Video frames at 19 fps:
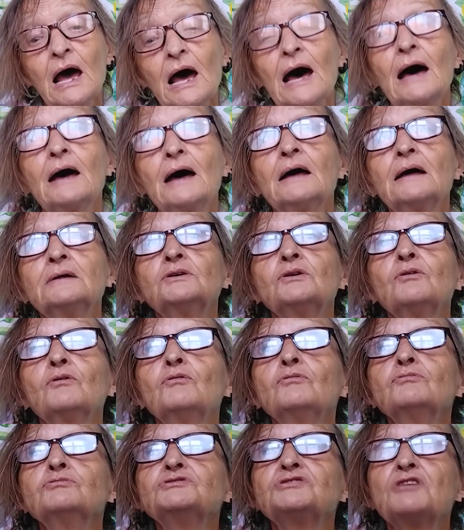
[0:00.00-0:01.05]
And
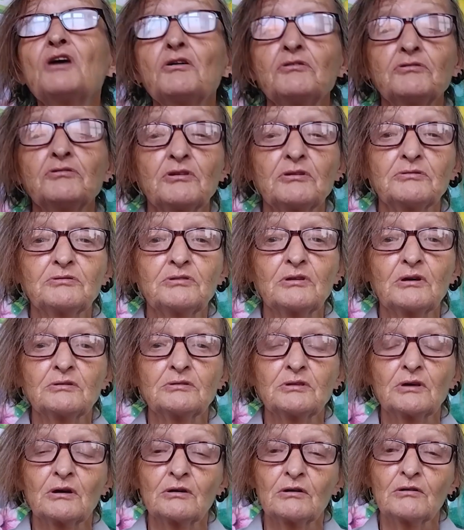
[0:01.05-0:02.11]
also
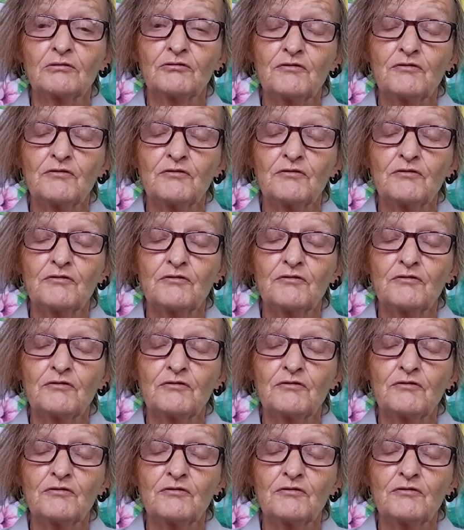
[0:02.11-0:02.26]
the